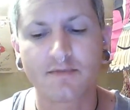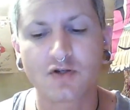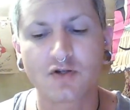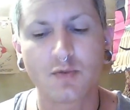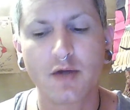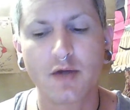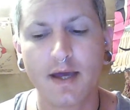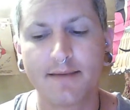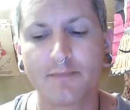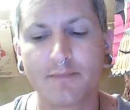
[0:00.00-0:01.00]
So,
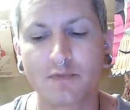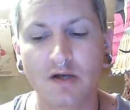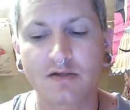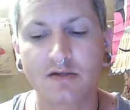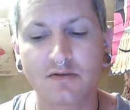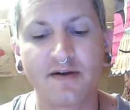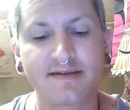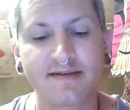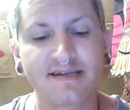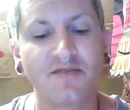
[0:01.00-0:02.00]
Tubal-Cain was also a
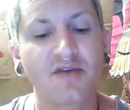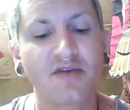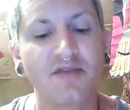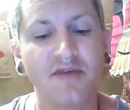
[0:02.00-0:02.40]
very significant